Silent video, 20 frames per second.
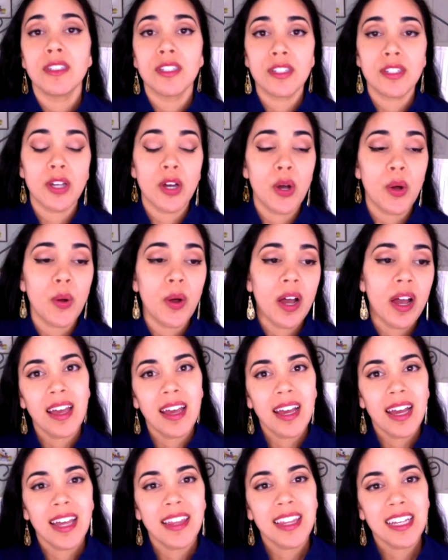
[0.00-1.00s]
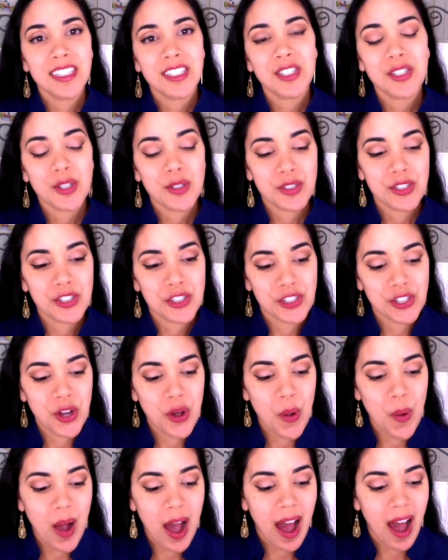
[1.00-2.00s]
So, and that just goes to
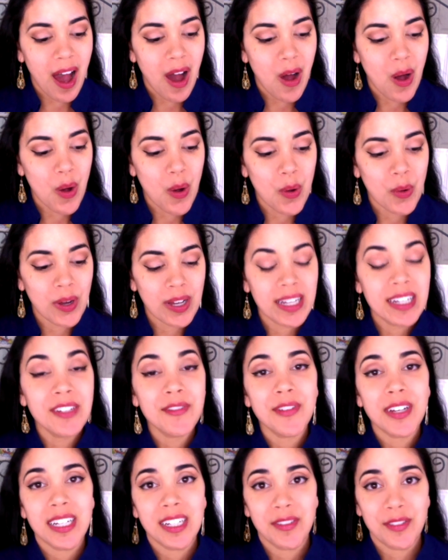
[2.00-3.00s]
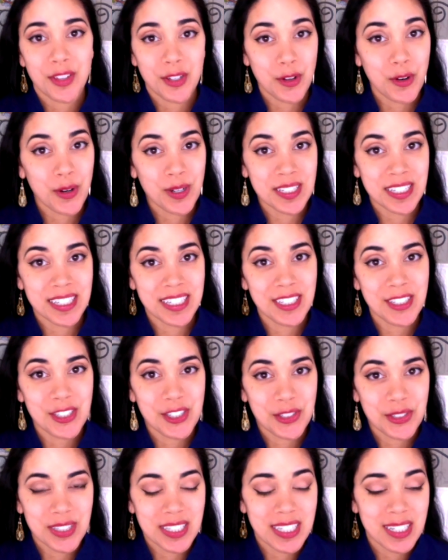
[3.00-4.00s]
show how innovative the corset
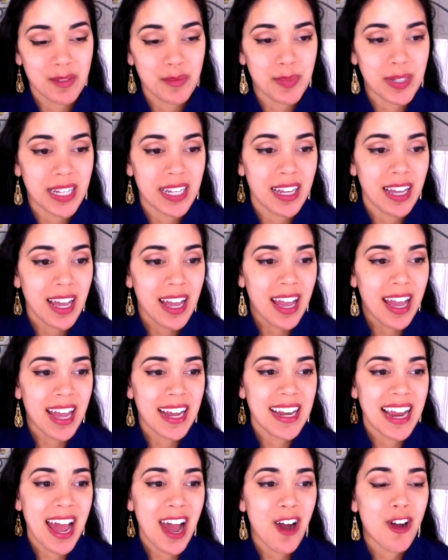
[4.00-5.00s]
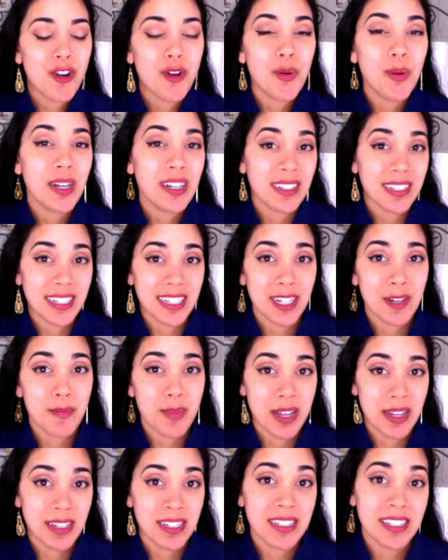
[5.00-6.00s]
industry can be and how quickly
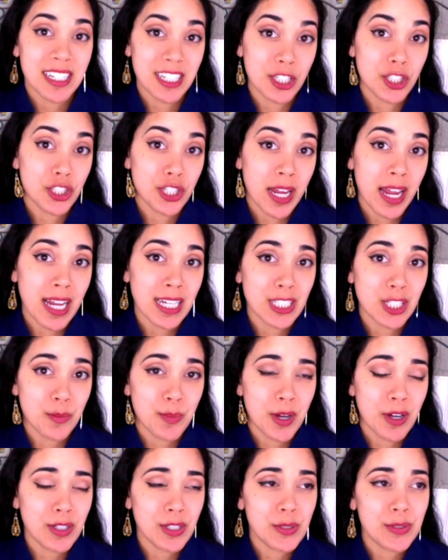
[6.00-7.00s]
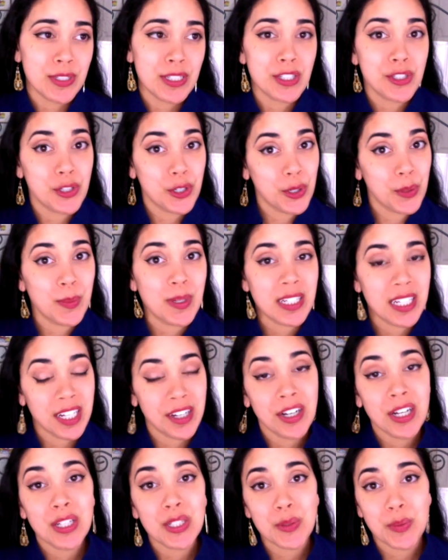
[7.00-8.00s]
opinions can change about using certain
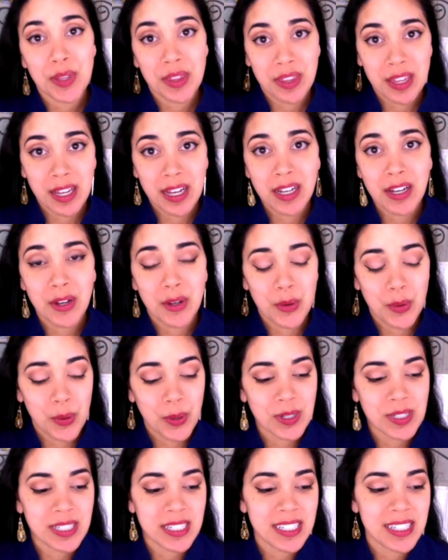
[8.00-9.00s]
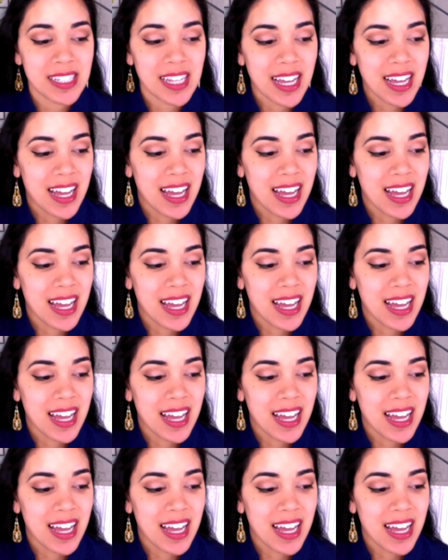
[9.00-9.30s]
materials within corsets